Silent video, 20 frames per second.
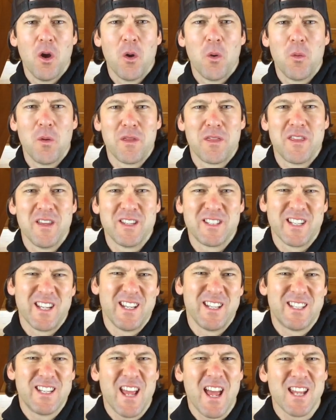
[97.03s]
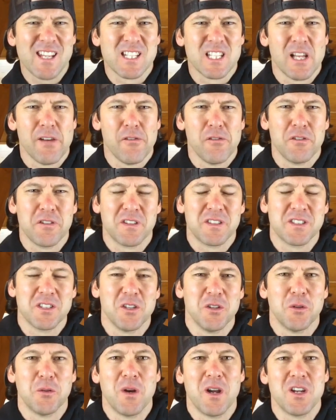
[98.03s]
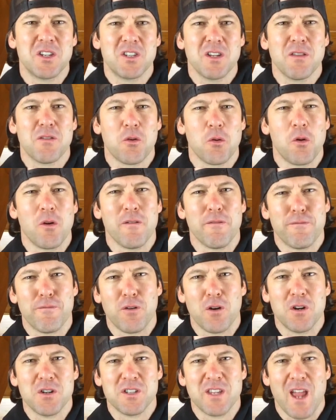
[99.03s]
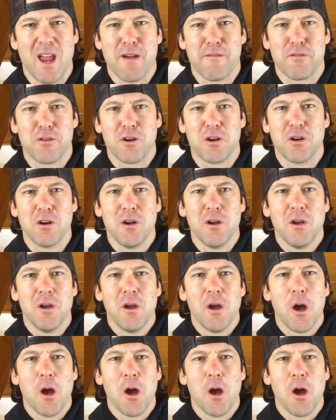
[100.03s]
with this intense level of exhilaration through her first ever